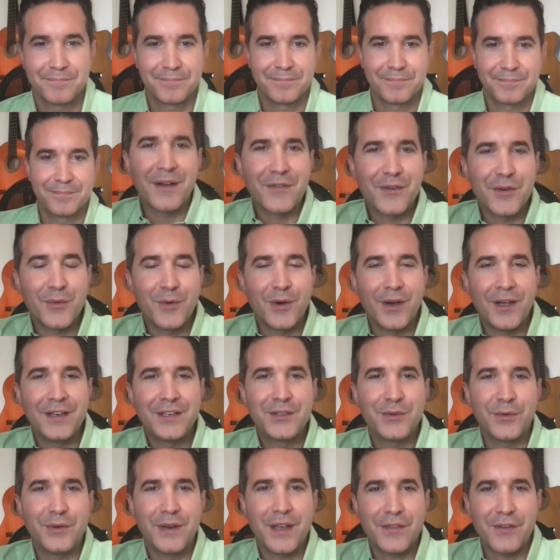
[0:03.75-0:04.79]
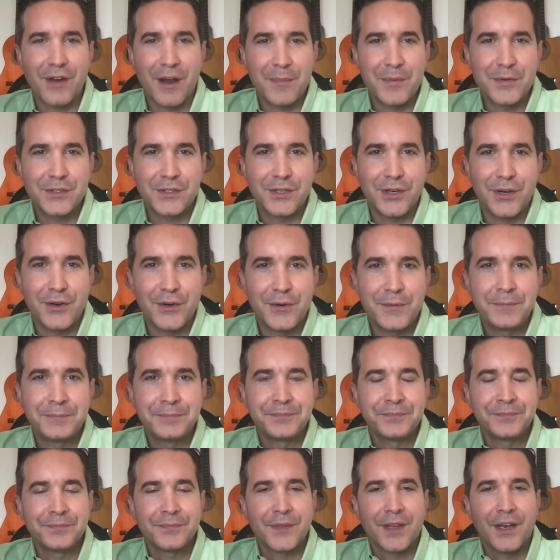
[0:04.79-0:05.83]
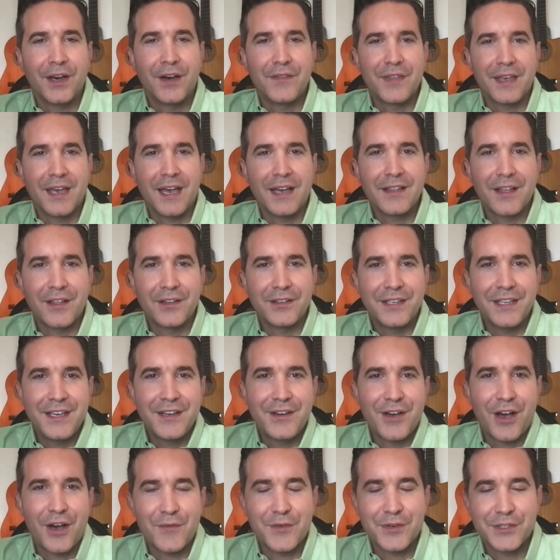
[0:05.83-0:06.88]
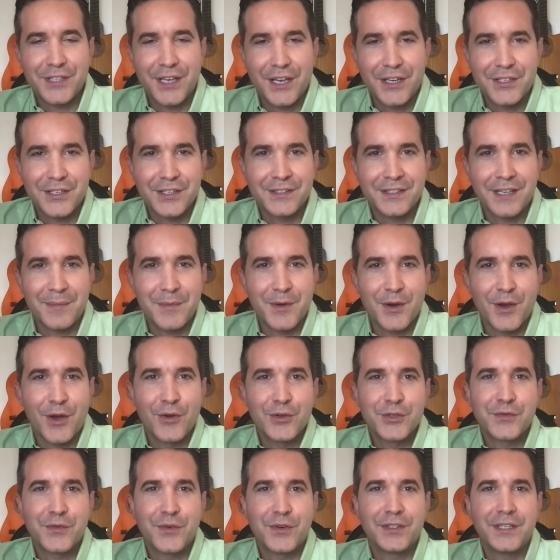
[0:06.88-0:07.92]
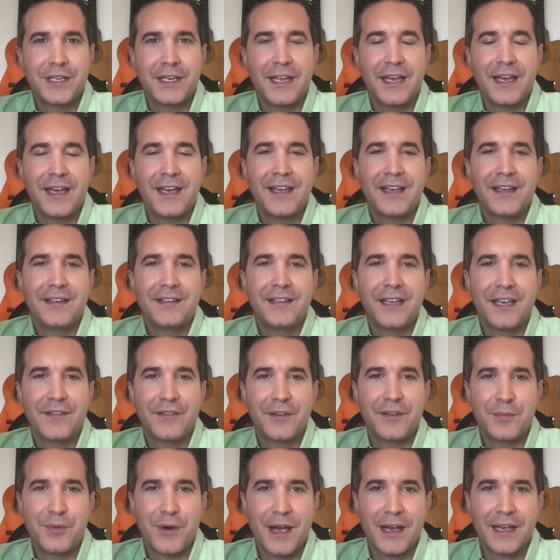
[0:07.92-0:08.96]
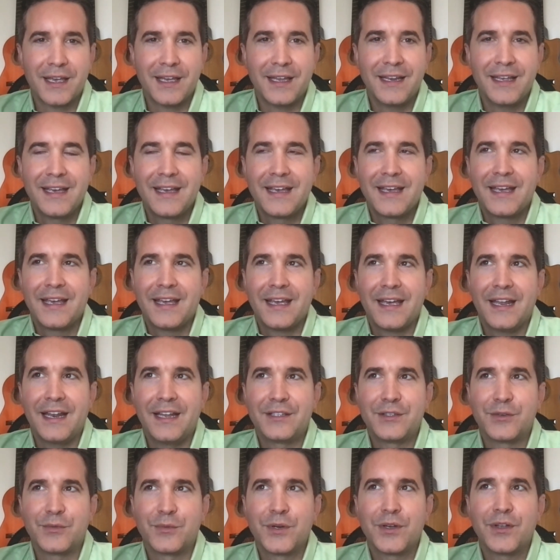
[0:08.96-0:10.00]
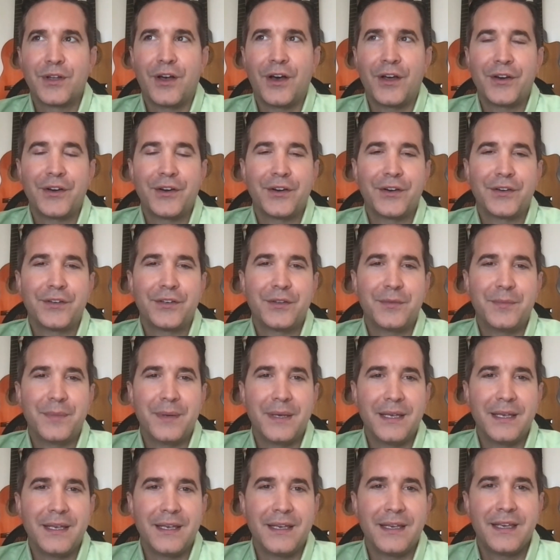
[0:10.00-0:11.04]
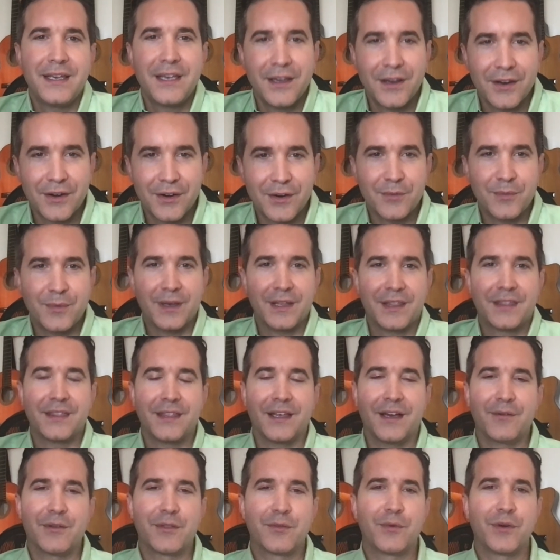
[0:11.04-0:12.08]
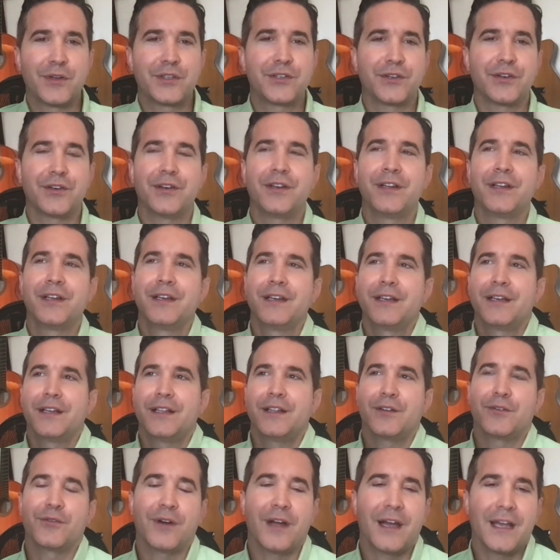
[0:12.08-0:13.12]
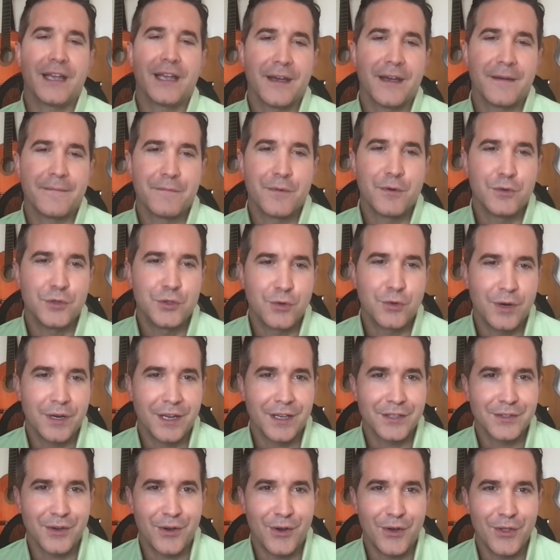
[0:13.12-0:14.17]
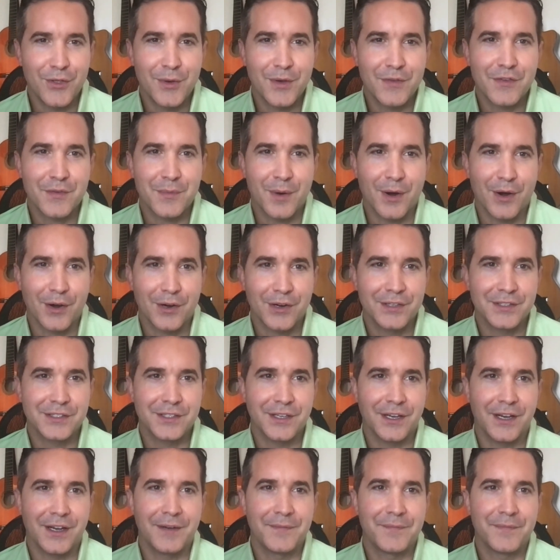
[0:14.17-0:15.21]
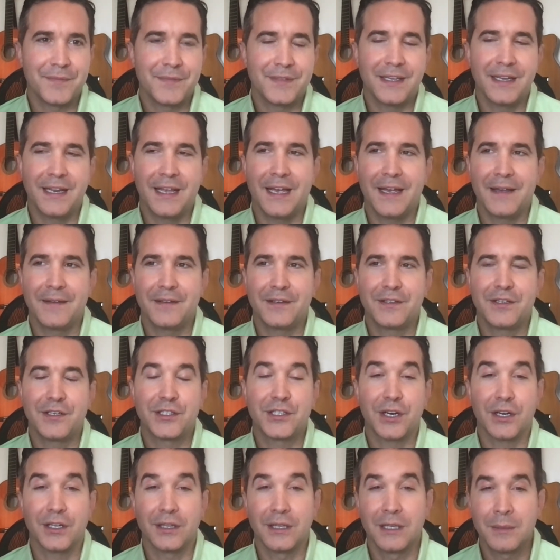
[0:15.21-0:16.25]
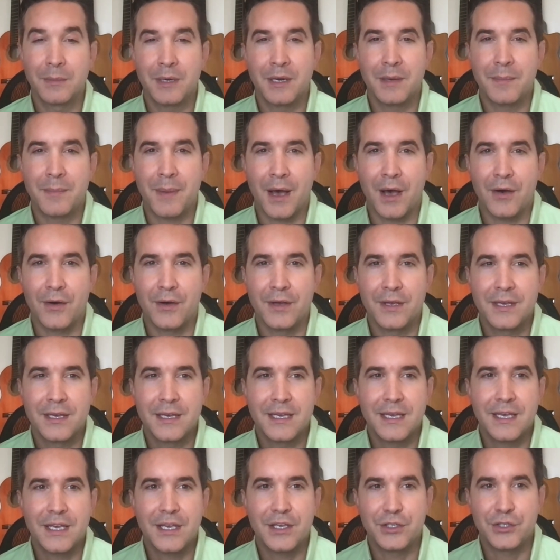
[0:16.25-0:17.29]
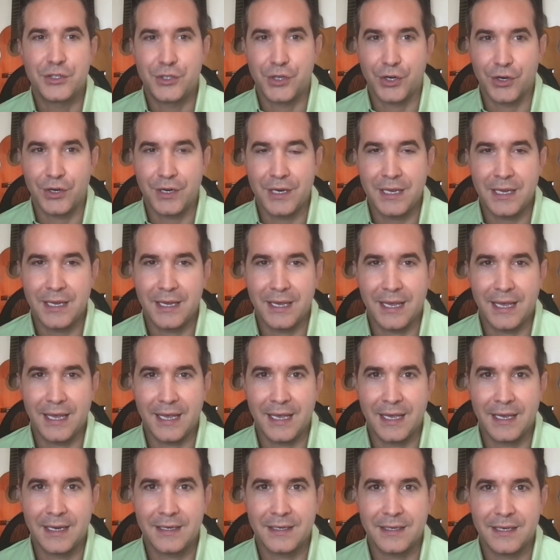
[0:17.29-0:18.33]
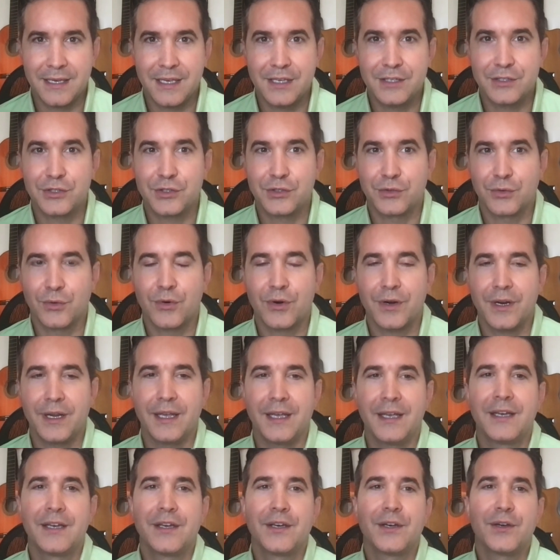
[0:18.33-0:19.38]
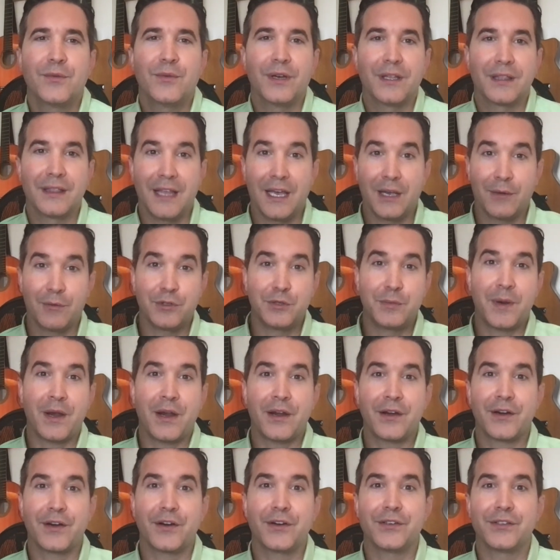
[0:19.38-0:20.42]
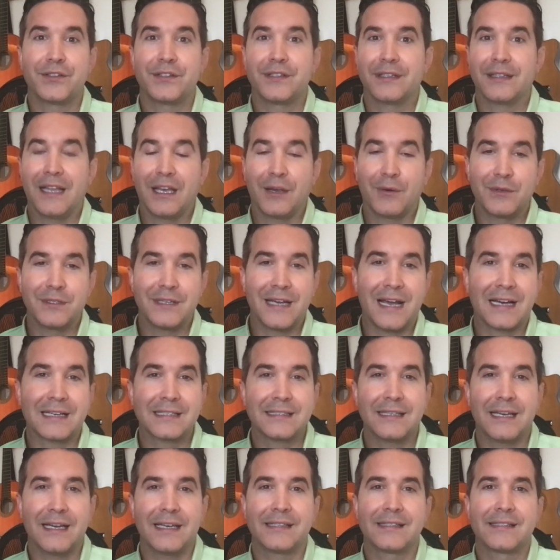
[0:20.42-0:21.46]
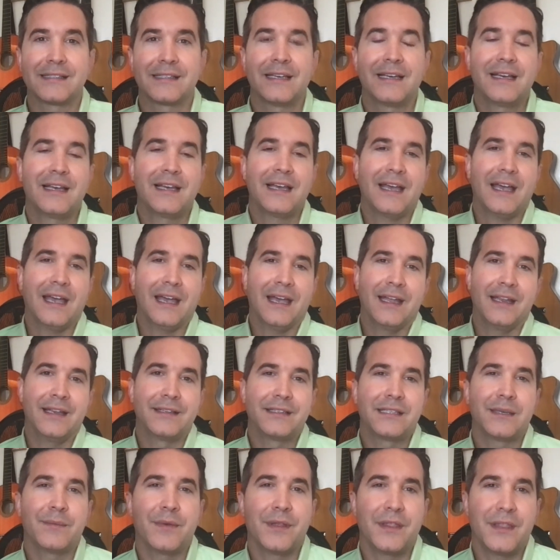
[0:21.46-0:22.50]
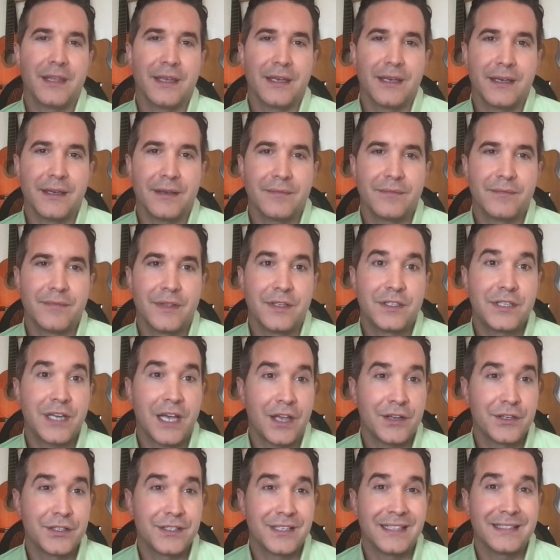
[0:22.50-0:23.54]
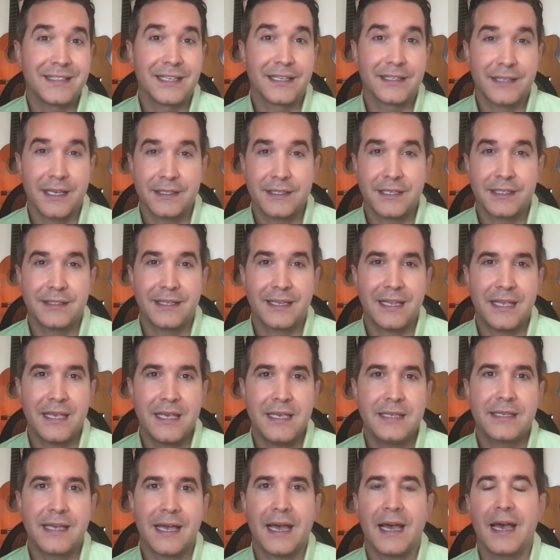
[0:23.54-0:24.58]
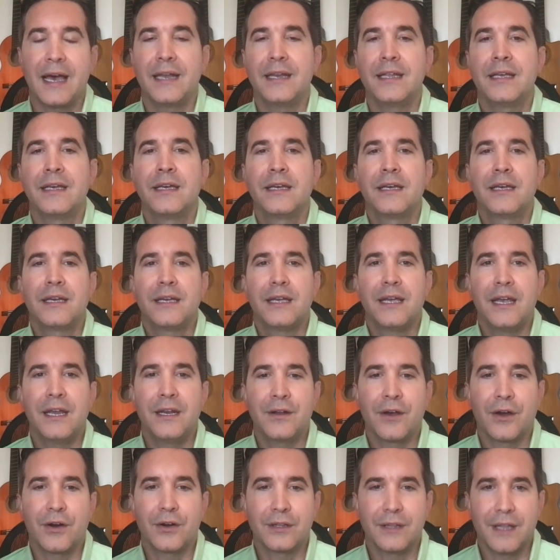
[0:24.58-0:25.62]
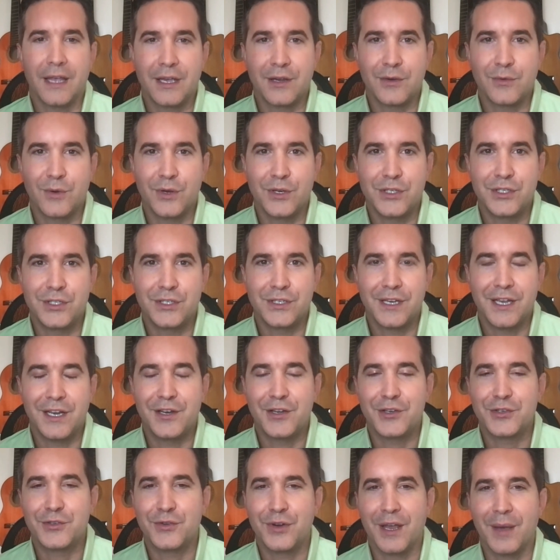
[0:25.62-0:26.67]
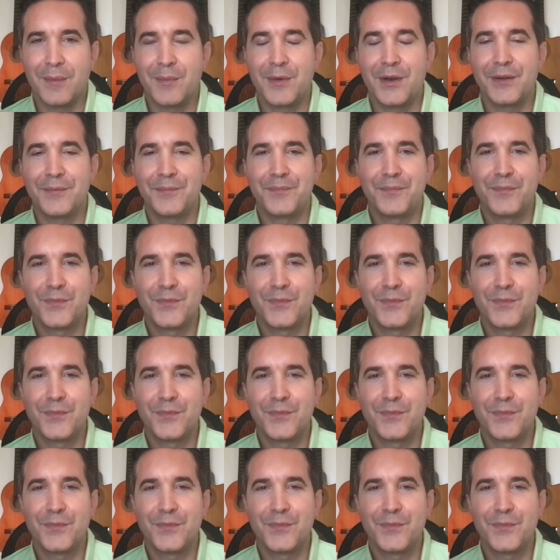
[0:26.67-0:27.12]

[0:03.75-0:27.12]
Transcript: All right, welcome everyone to another episode of the LLD Conversations. I'm your host for today, David Brackett, and it's a real honor to be here with Richard Laraya, who's joining us all the way from Arkansas today to share a little bit about his journey and his story with language barriers, language access, and some of the challenges and successes that he's had in our language industry.